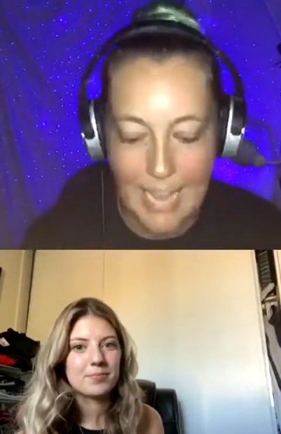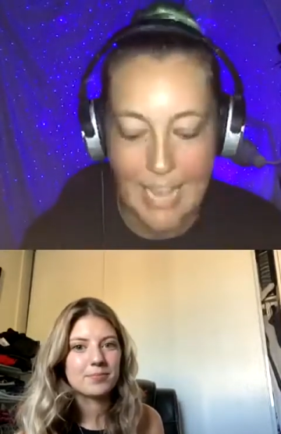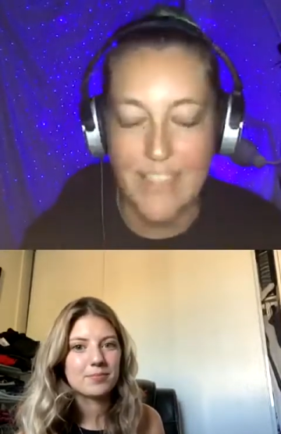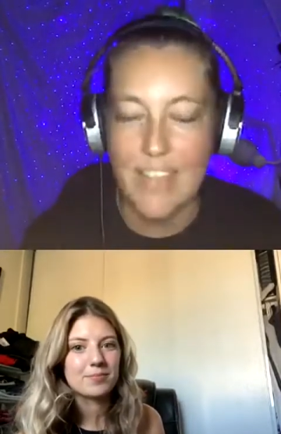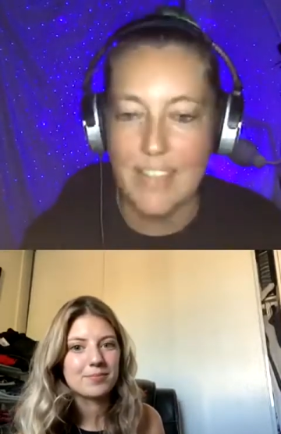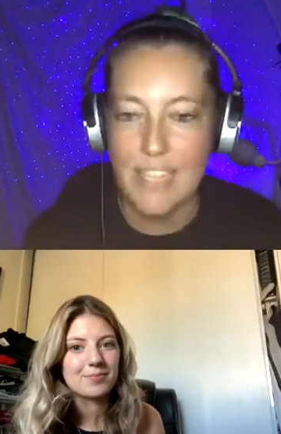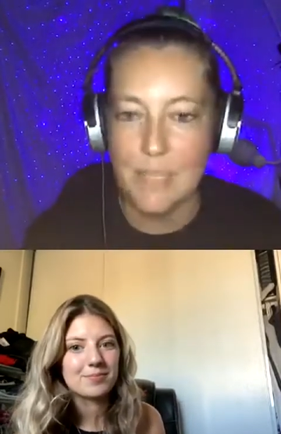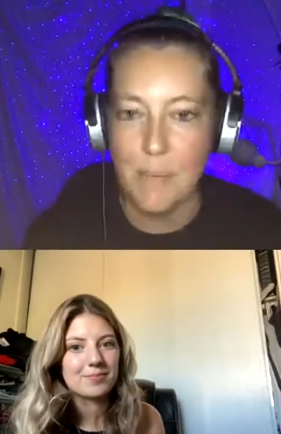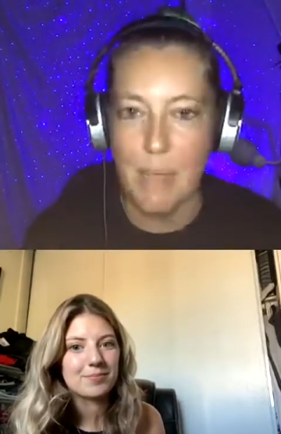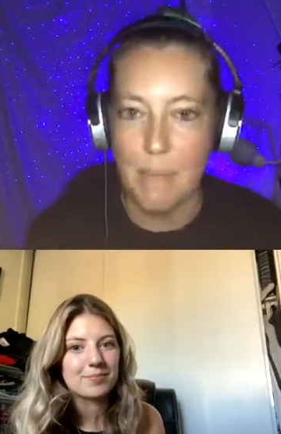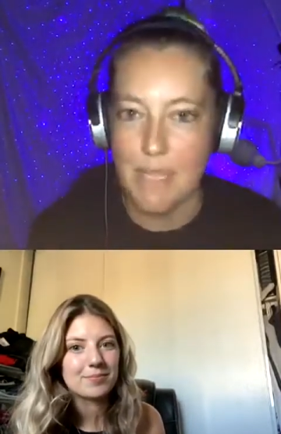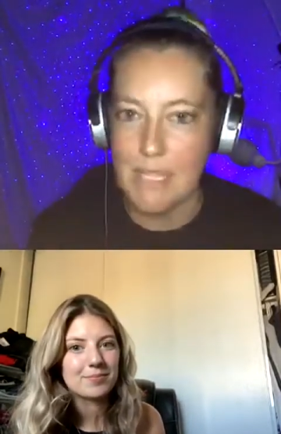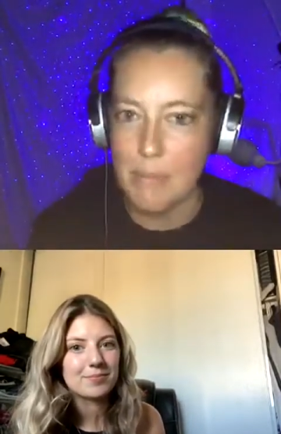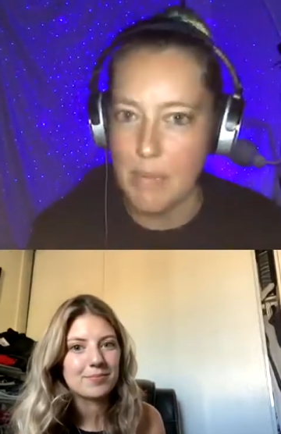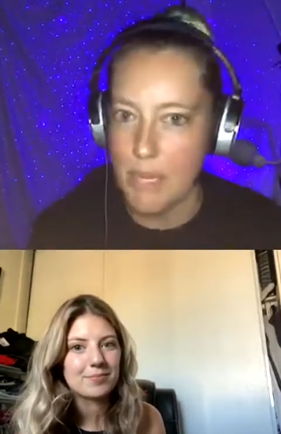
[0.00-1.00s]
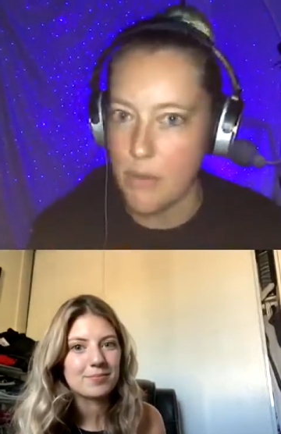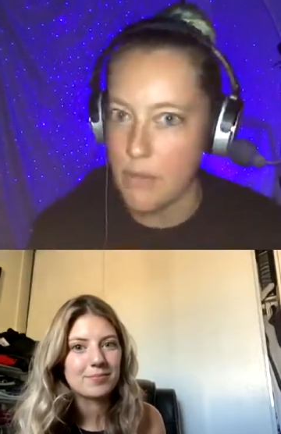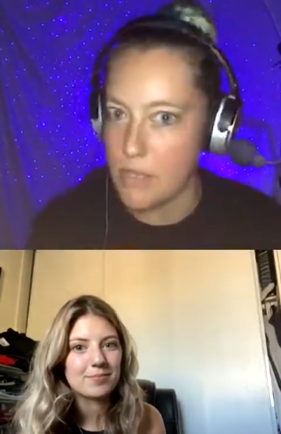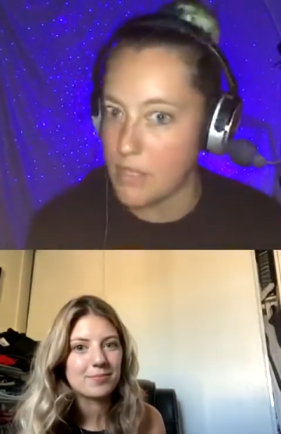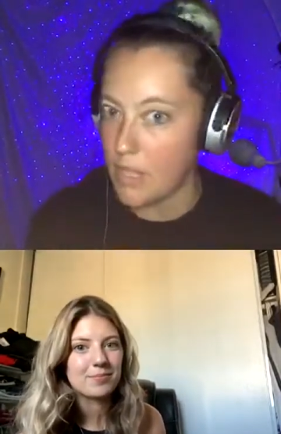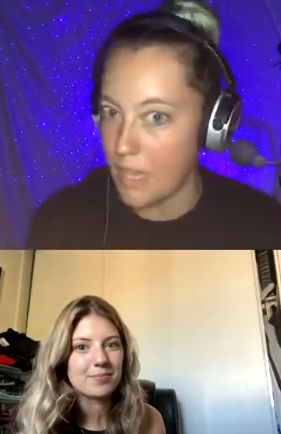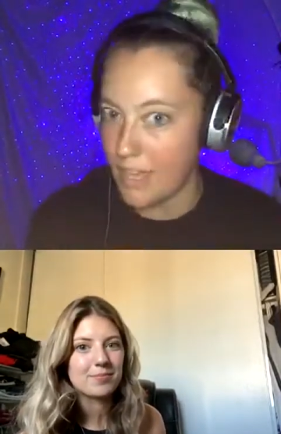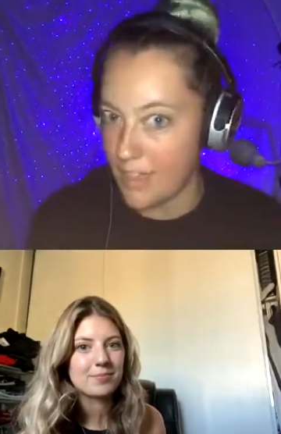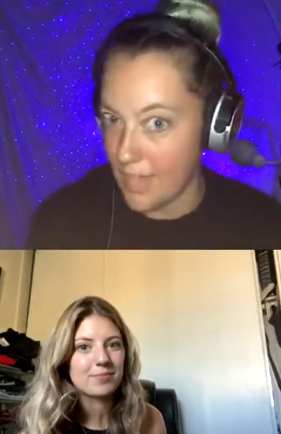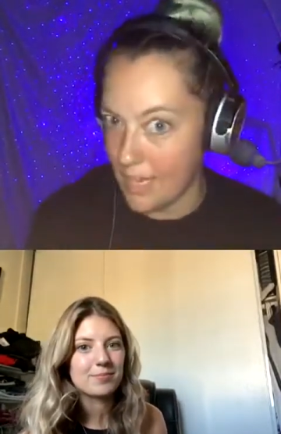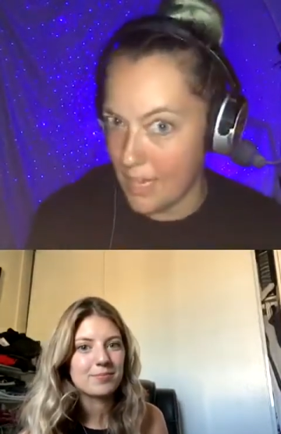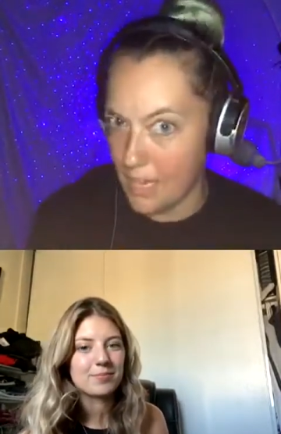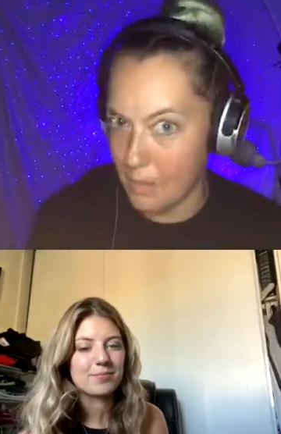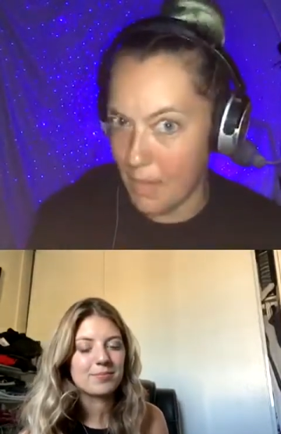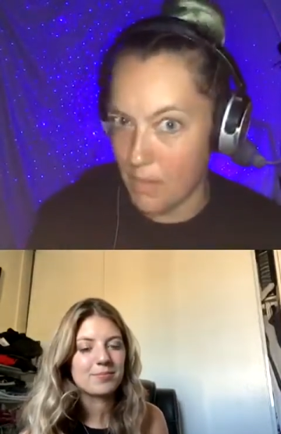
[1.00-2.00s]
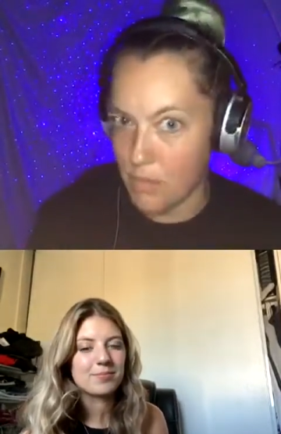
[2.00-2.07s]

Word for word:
Speaker 1: I think this might be somebody who's like thinking about